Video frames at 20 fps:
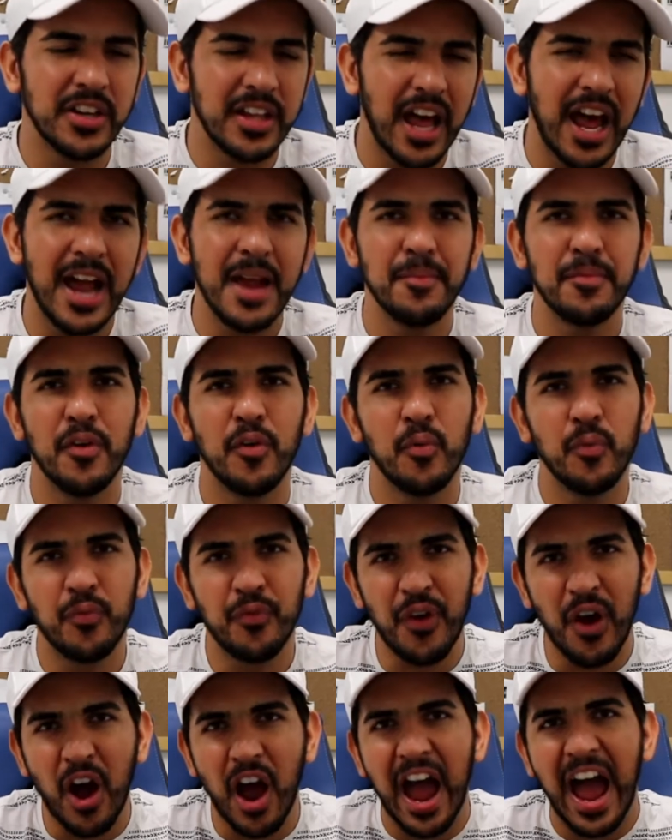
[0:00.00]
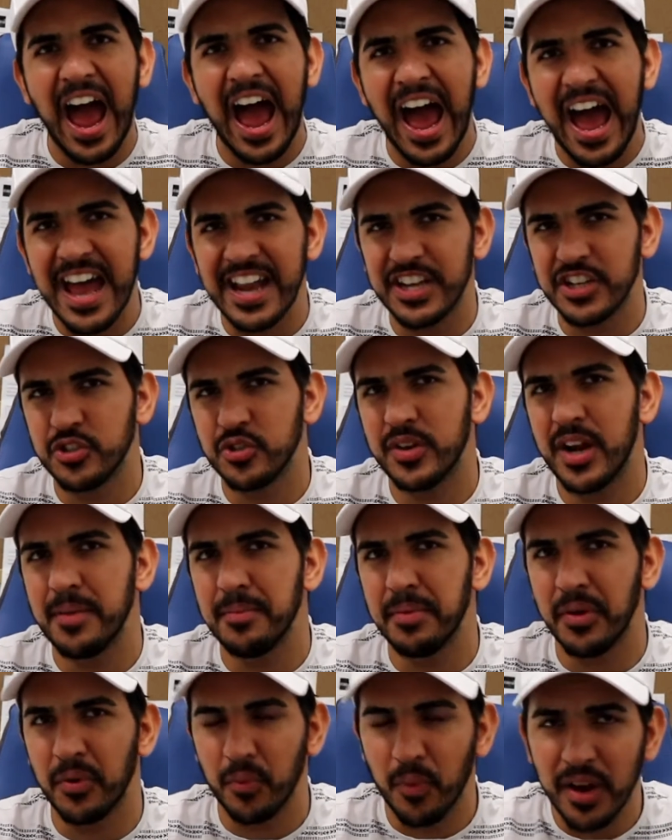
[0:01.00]
type of ad should I
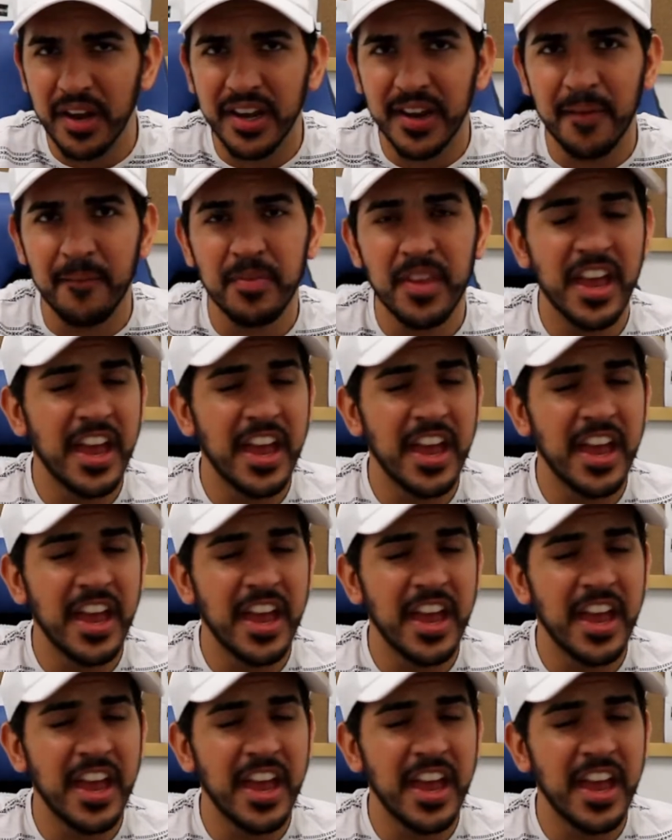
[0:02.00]
be running?